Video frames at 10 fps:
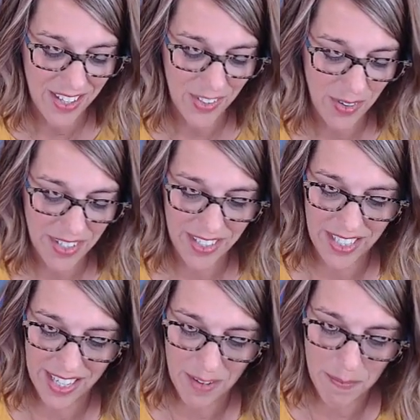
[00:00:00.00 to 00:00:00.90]
so it
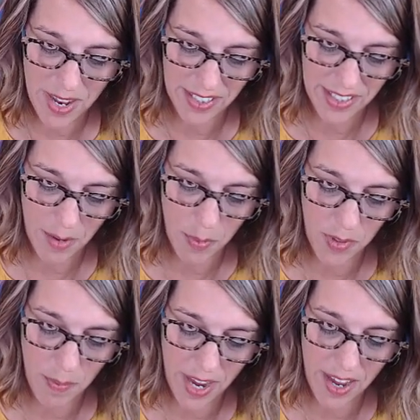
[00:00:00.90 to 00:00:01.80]
doesn't get messed up
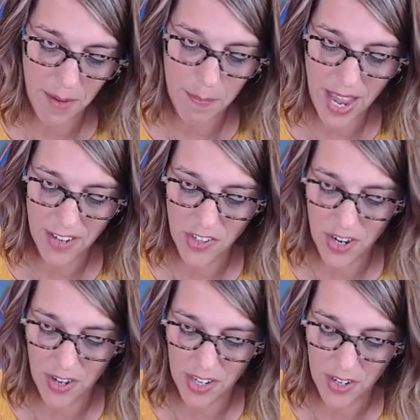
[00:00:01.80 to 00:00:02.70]
with my
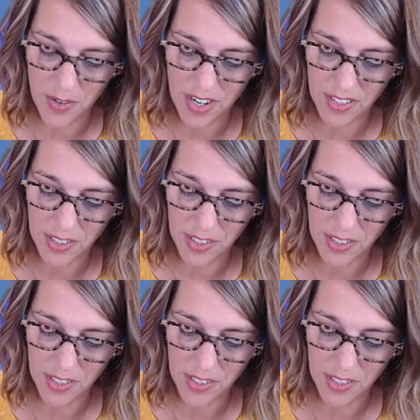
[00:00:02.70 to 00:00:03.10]
imaginary unit.